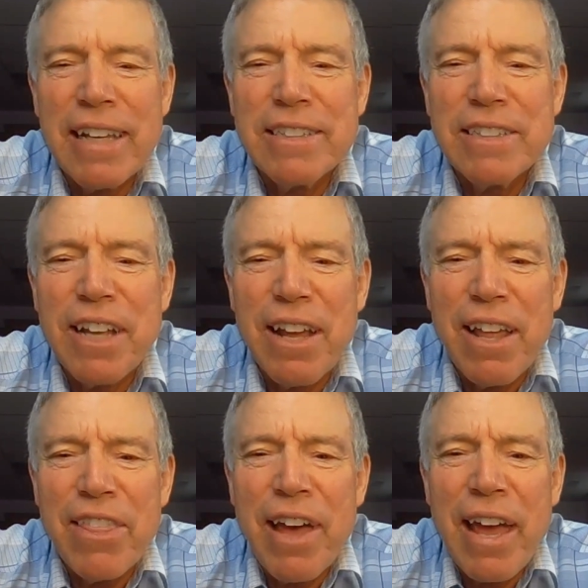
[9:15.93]
It's
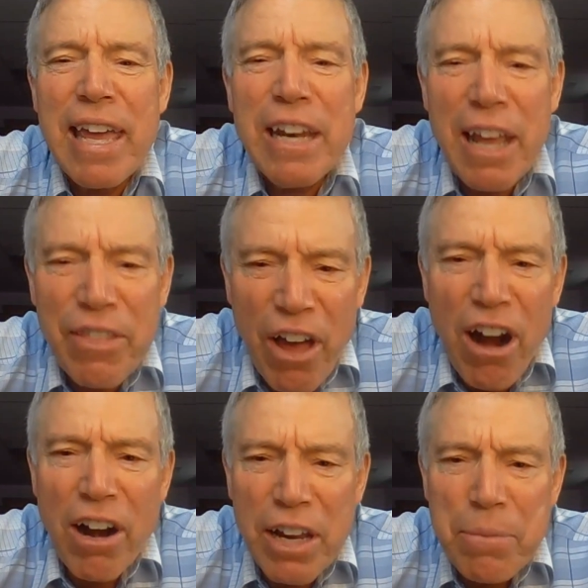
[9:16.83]
the
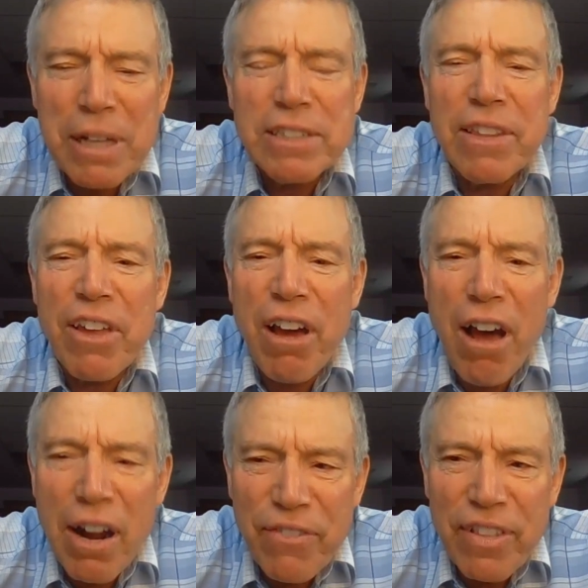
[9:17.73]
arguments and the
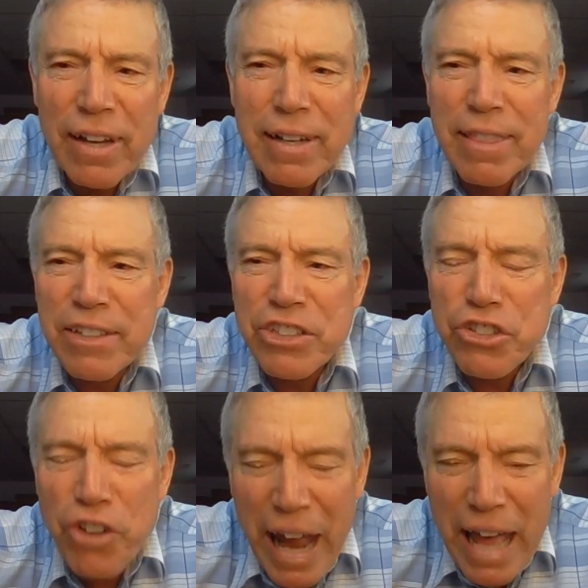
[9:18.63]
conflict and the
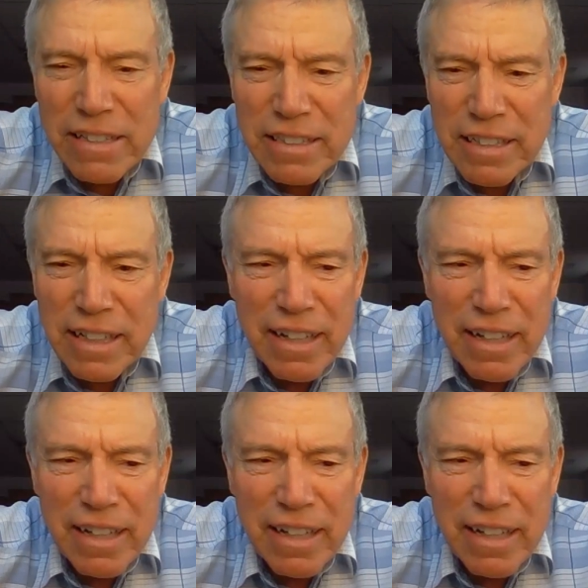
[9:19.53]
stress